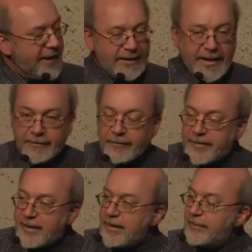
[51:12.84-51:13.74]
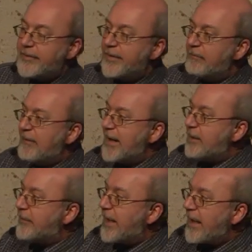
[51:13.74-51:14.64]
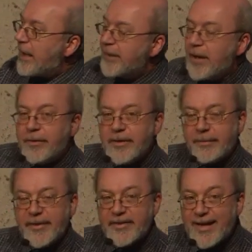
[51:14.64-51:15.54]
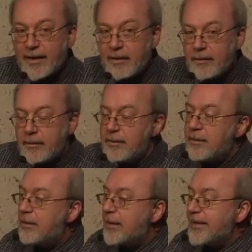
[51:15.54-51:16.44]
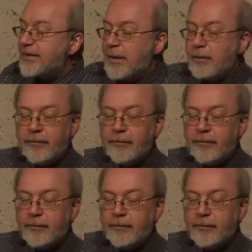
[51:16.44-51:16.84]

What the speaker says: he lived. He lived in the reign of King Amenhotep II. That's about